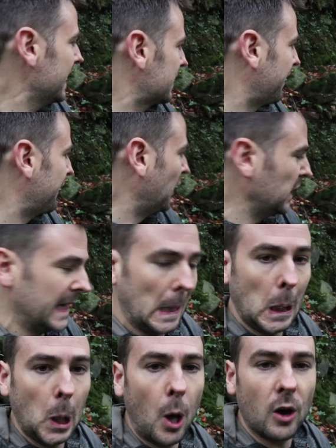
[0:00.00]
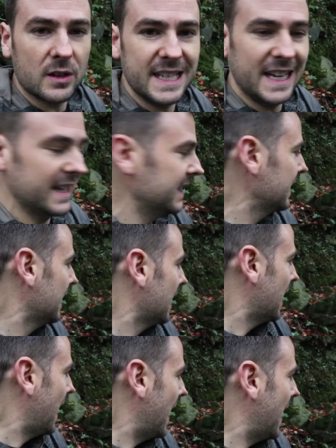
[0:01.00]
is fully locked in
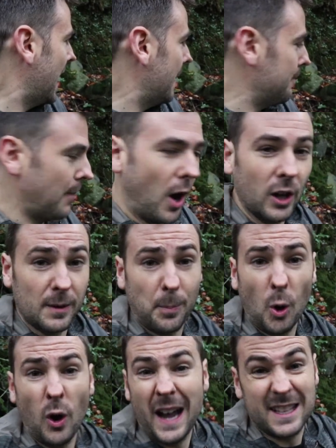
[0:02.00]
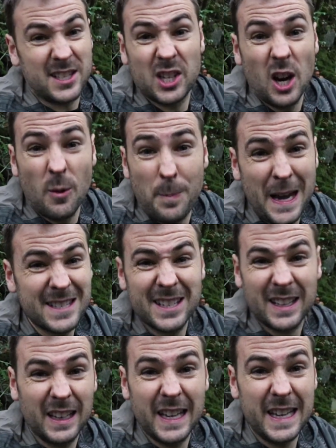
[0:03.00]
on the ball head. So
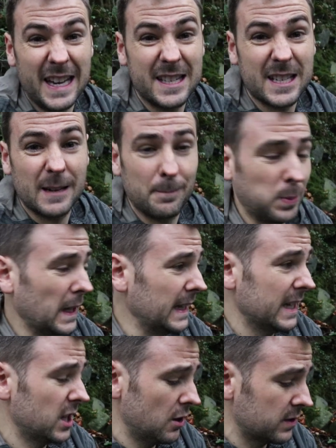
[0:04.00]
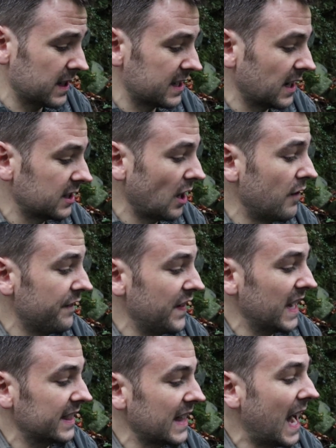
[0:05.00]
basically it's completely useless. I don't
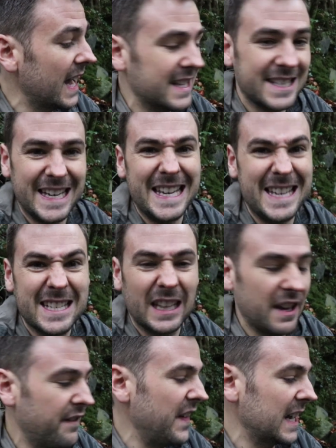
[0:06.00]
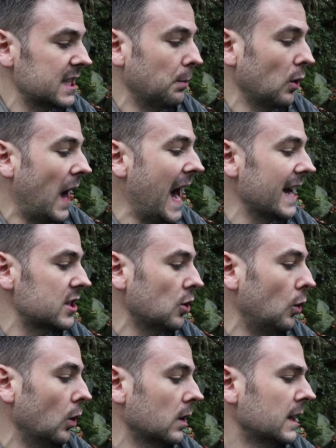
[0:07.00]
think that is easily fixable at
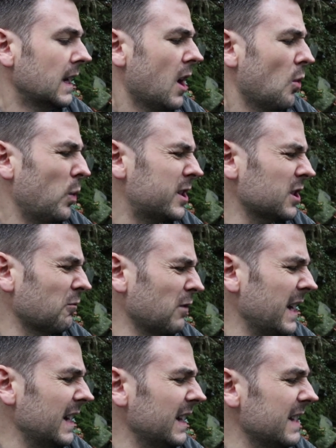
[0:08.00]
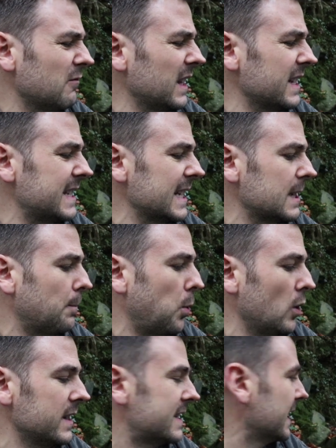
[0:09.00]
all, which is really, really
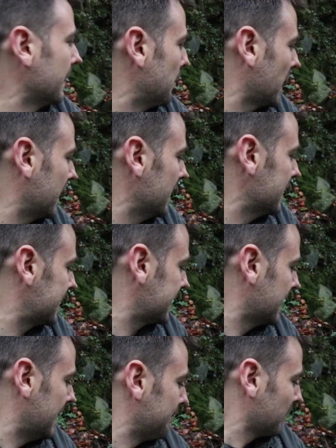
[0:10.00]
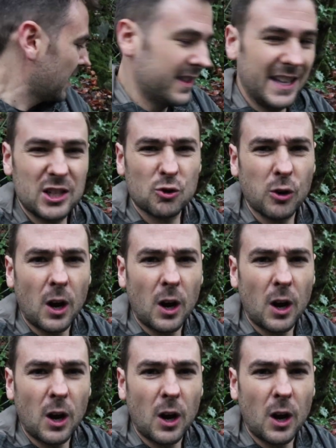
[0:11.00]
disappointing, because this